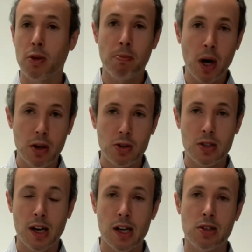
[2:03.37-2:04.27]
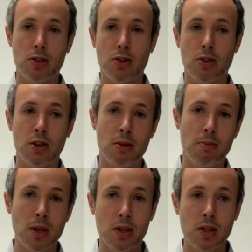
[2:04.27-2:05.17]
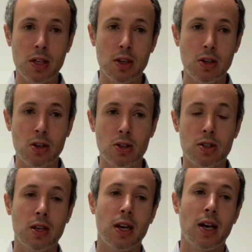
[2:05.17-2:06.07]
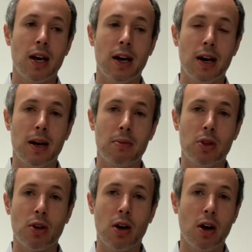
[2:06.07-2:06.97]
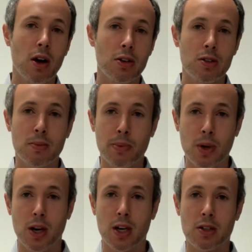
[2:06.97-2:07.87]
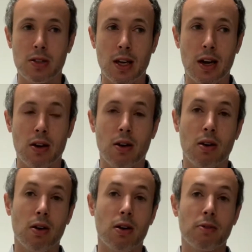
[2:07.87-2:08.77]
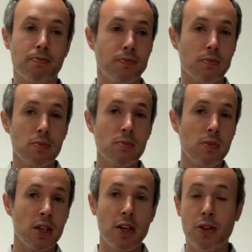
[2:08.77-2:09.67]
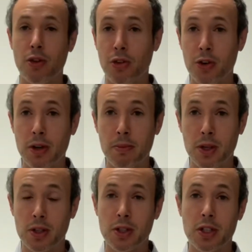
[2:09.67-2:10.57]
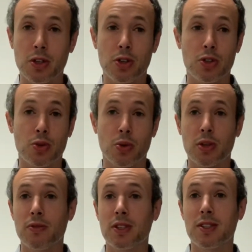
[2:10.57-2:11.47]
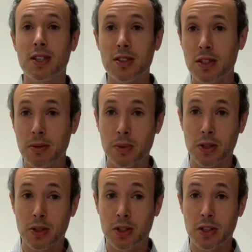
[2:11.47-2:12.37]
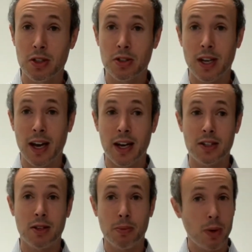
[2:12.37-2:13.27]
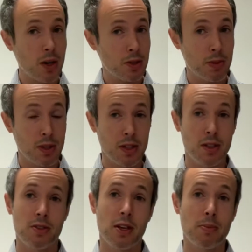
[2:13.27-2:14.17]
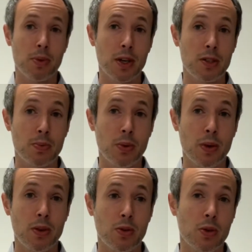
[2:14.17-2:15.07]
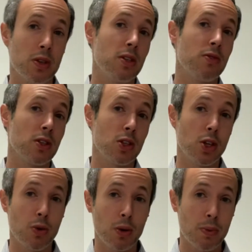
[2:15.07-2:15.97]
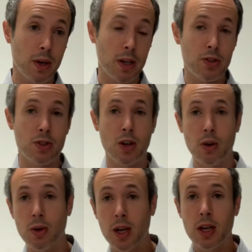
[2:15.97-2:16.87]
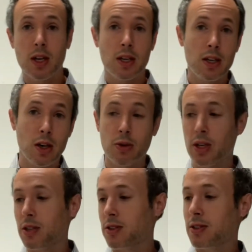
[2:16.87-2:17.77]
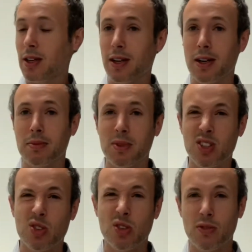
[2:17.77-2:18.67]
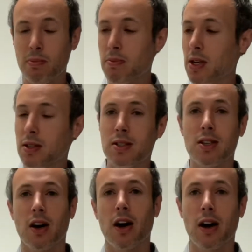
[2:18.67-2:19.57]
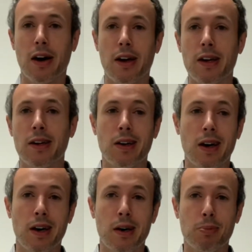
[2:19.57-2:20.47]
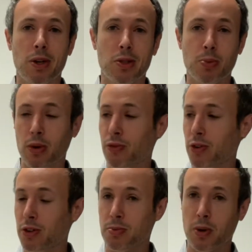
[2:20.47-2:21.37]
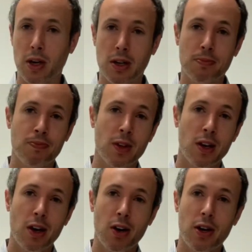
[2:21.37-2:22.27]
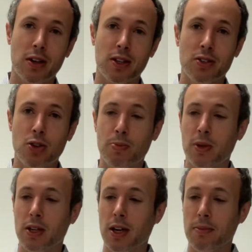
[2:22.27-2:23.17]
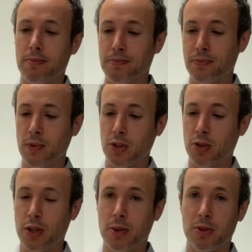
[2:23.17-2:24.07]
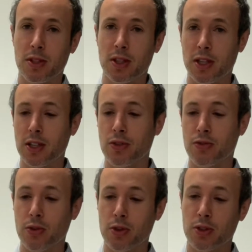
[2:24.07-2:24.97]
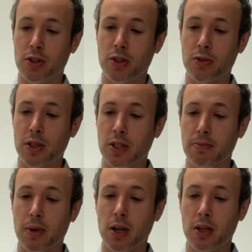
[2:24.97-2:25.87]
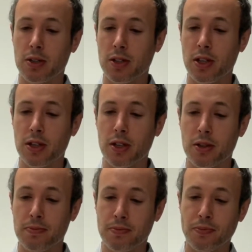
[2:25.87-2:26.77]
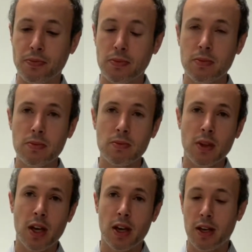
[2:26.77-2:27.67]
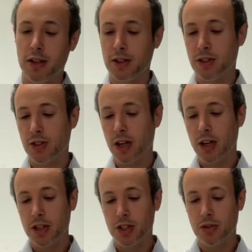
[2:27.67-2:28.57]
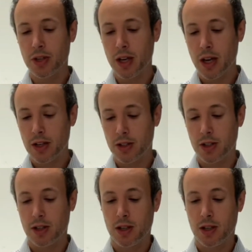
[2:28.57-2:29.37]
bottle size is 30 milliliters. There are some products that are either 30 milliliters or even 60 milliliters at approximately the same price point or even a lower price. So, you know, it's sort of a mid to high price point for this product. Okay, let's open it up. So it comes in the nice forest green box here, and inside you get